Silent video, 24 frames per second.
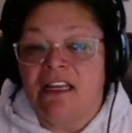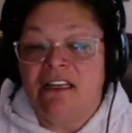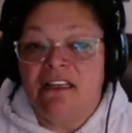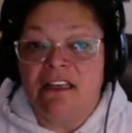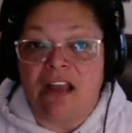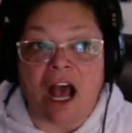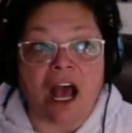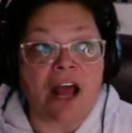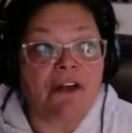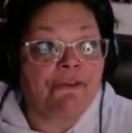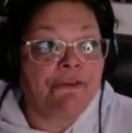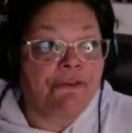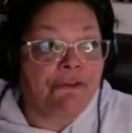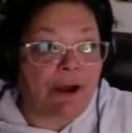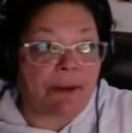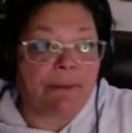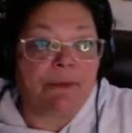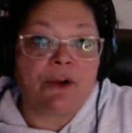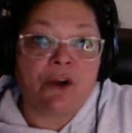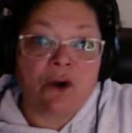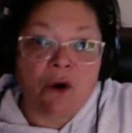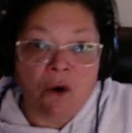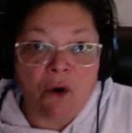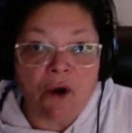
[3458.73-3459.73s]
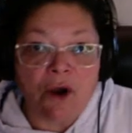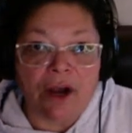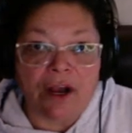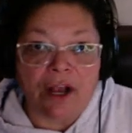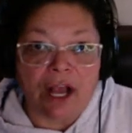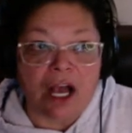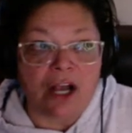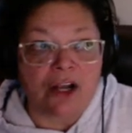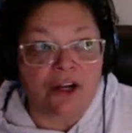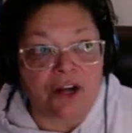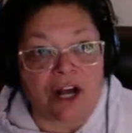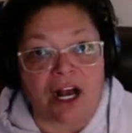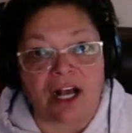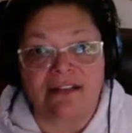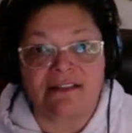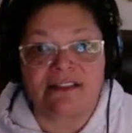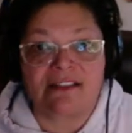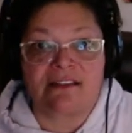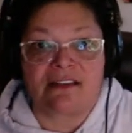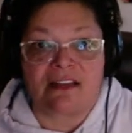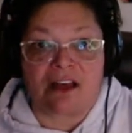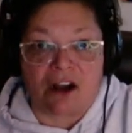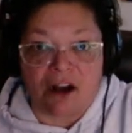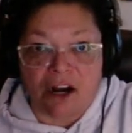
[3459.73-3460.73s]
not from Cork
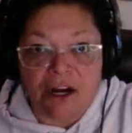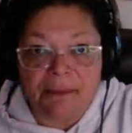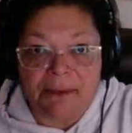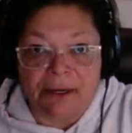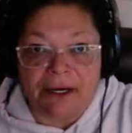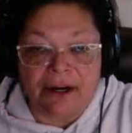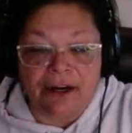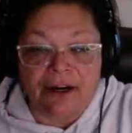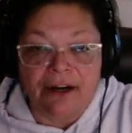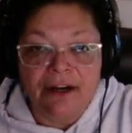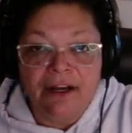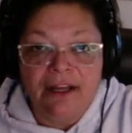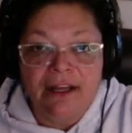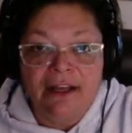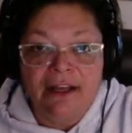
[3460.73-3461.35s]
across the harbor.